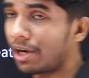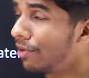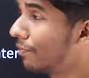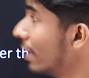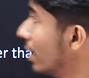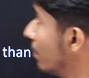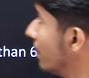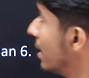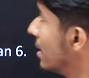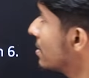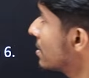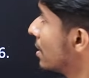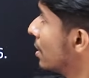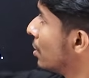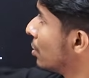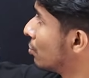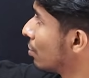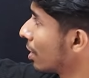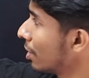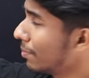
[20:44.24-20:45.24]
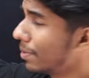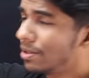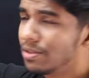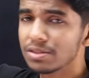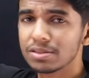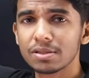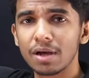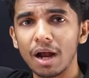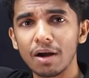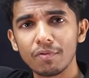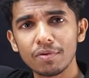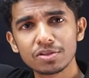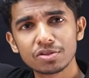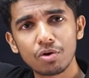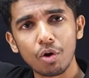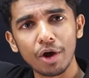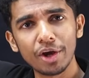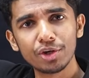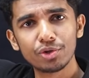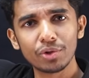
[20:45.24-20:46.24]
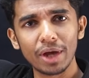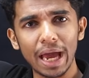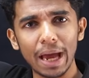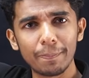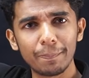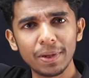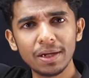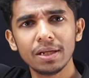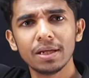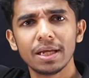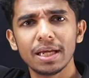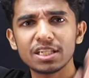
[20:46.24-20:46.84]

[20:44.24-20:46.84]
event means is always going to happen.